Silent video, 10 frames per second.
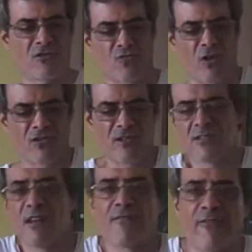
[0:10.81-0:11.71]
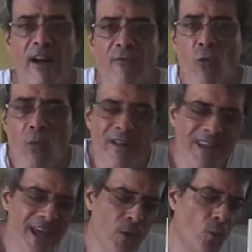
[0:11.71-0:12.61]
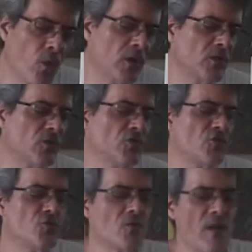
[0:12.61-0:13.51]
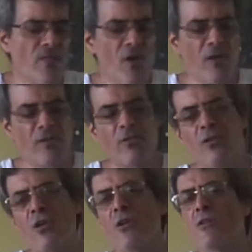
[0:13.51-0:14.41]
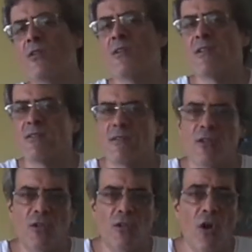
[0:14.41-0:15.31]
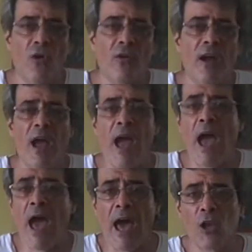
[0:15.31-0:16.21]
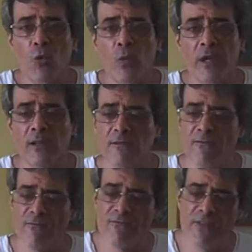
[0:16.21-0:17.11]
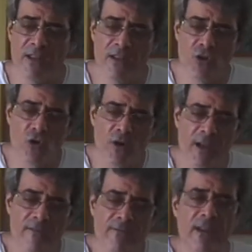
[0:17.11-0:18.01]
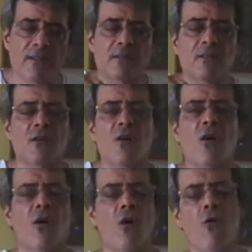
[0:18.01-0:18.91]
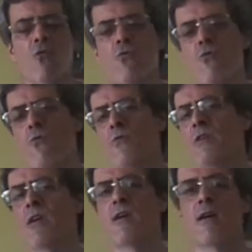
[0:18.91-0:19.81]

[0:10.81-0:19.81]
is Ryo69501 and welcome to another long Halloween video event. Oh yeah.